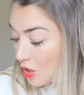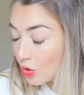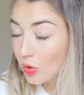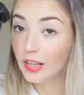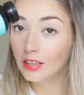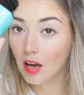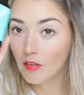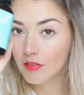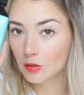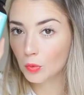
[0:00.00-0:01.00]
So I
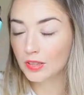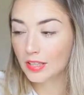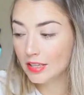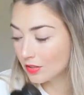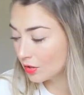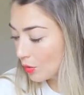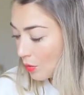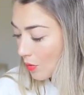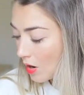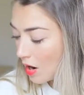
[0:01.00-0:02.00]
love this one. These
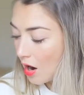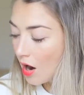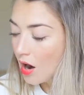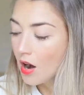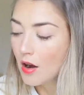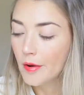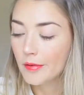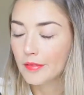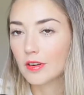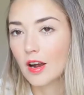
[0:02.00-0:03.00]
2,
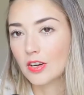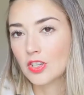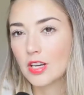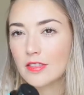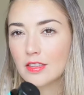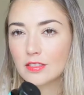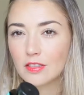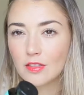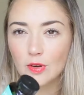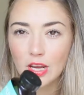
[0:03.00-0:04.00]
actually these
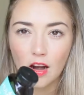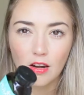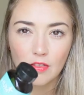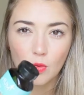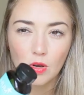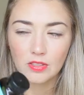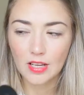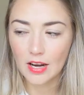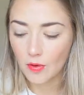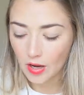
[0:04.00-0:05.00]
3 are the ones that
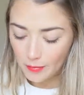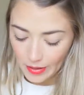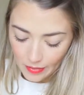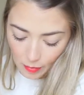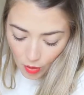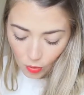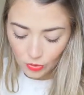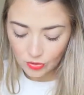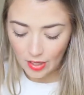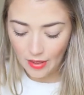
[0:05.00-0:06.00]
I recommend the
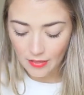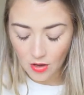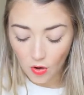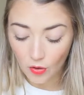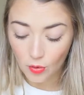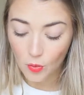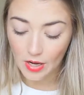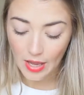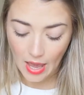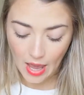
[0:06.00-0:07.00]
most, and the other one
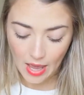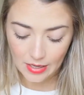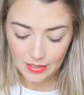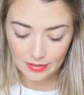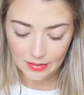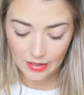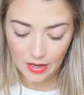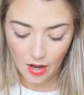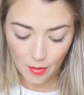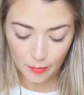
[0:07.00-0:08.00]
I had is the
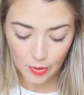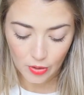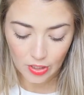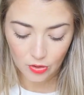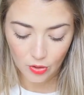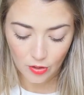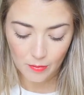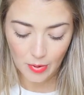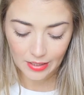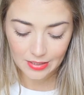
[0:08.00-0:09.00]
Hum Beauty
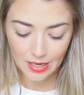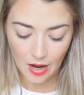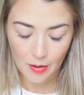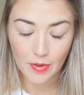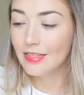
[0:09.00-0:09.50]
Turn Back Time.